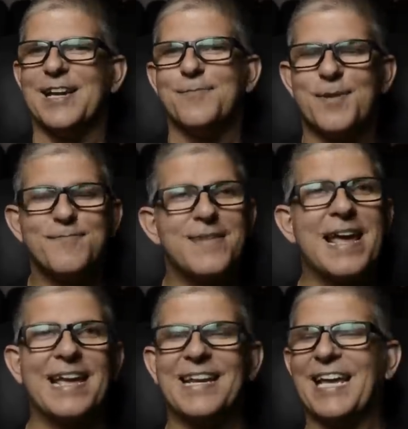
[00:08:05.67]
But
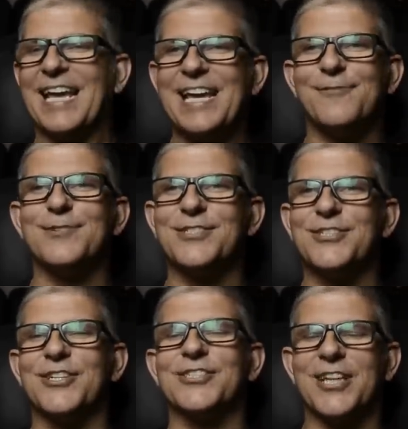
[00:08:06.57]
man, it was
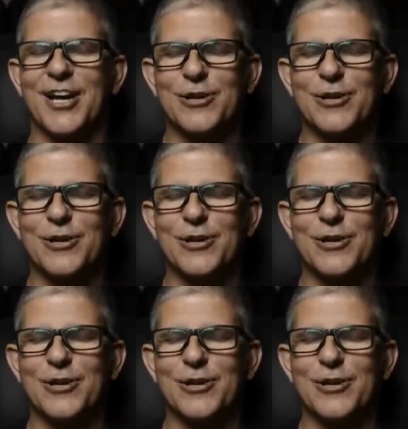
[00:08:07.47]
just a